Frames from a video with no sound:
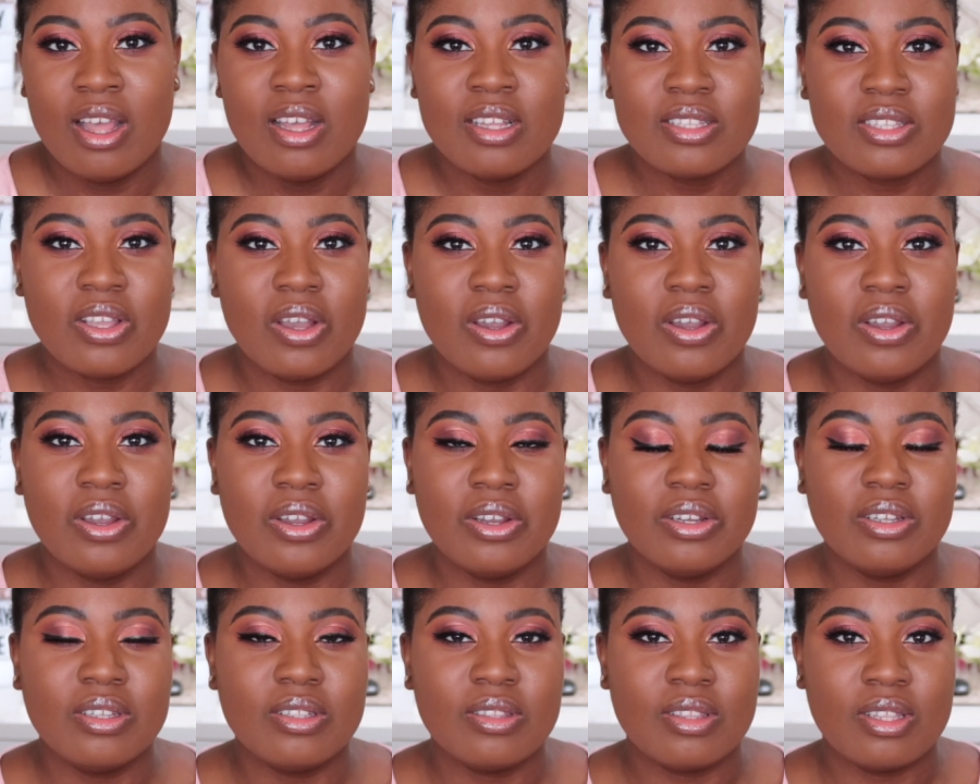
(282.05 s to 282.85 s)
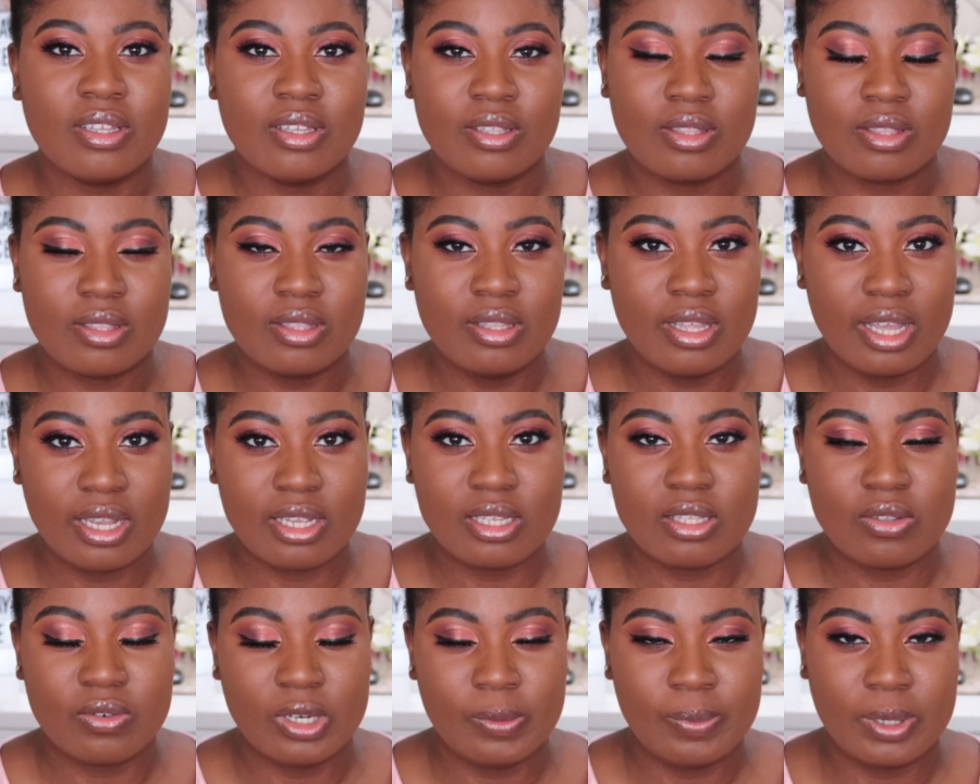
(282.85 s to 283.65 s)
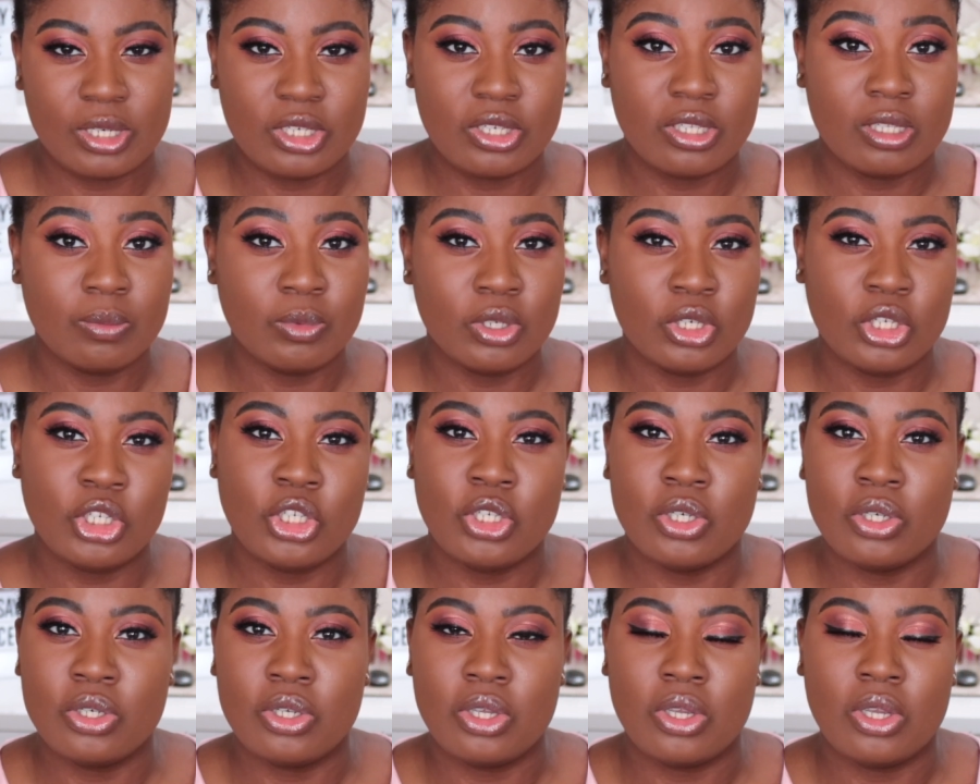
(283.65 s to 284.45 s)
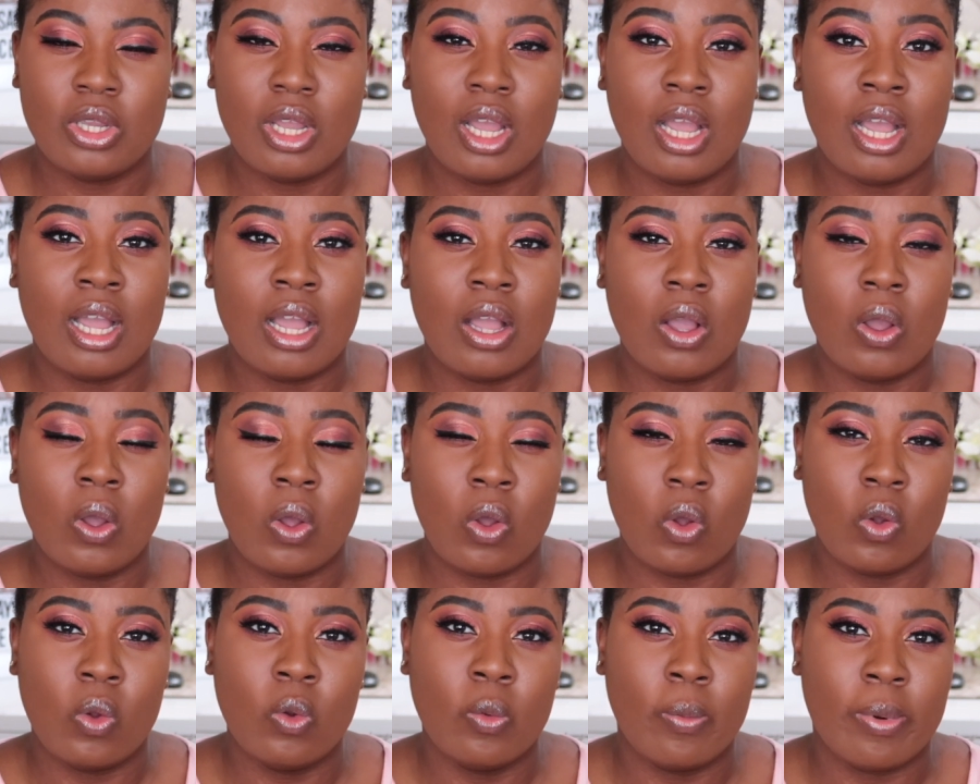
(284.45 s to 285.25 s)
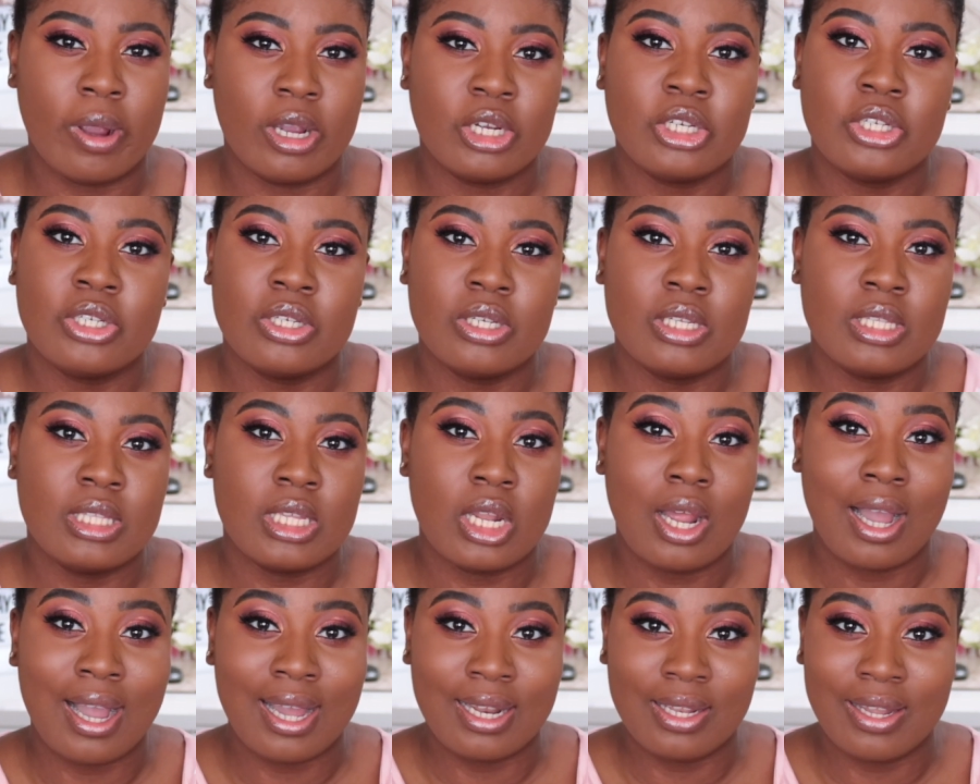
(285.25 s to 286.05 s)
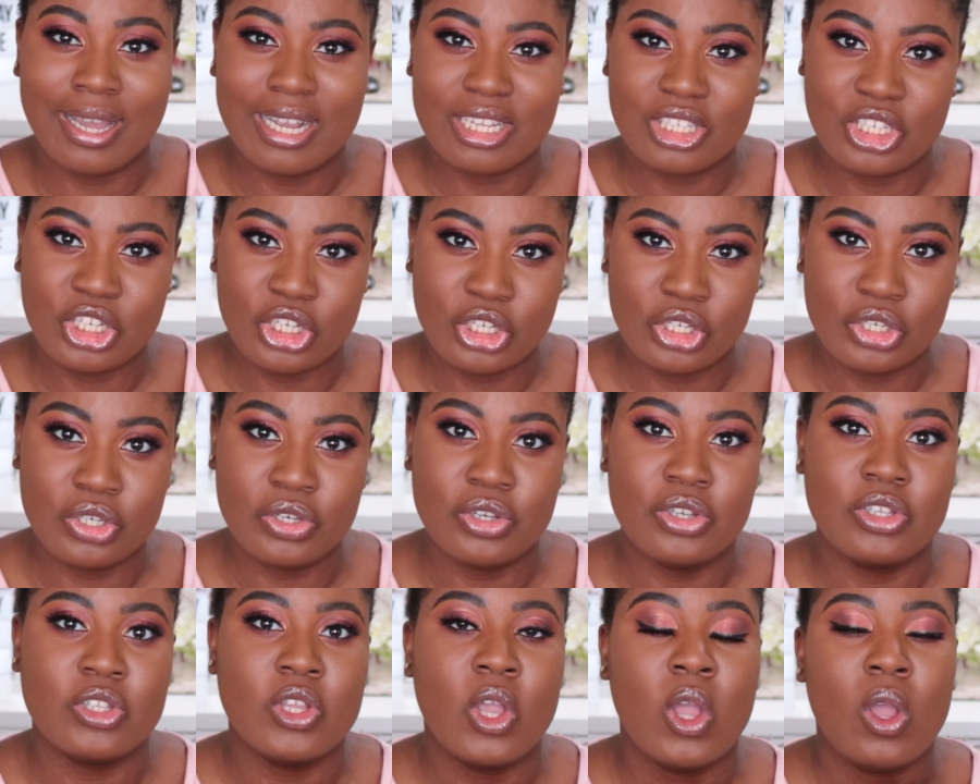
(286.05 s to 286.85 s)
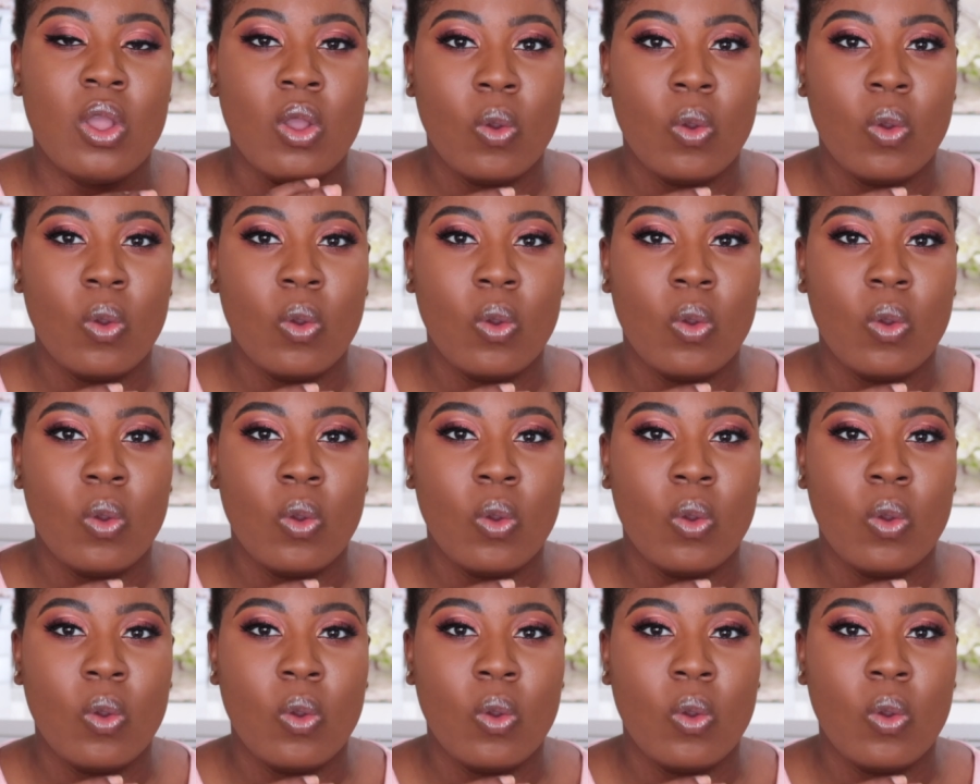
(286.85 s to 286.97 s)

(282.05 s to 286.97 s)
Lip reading: So the next 3 brushes I'm going to show you are all brushes that I like to use